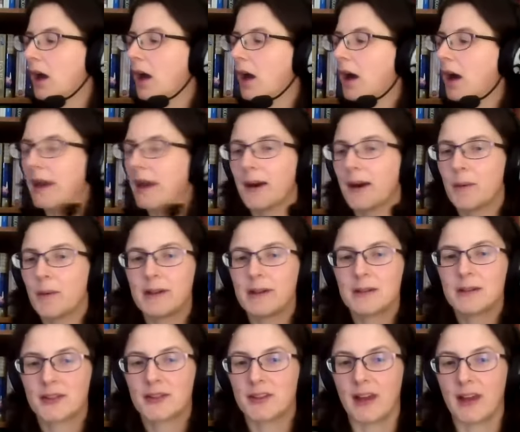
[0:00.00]
And I
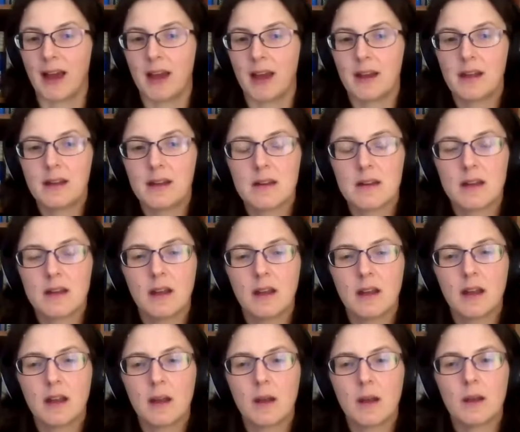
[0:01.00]
will say,
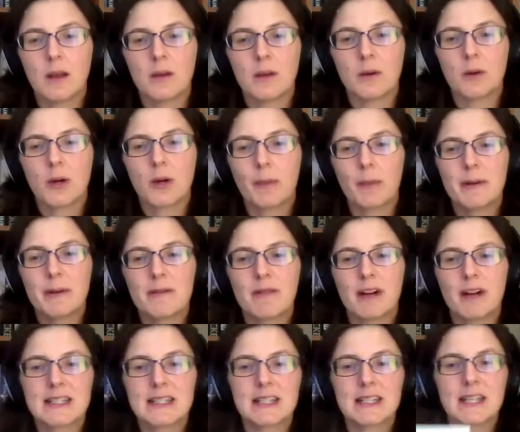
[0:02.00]
your
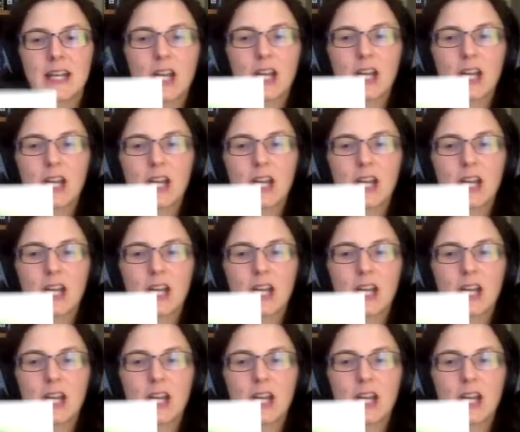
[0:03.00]
copywriting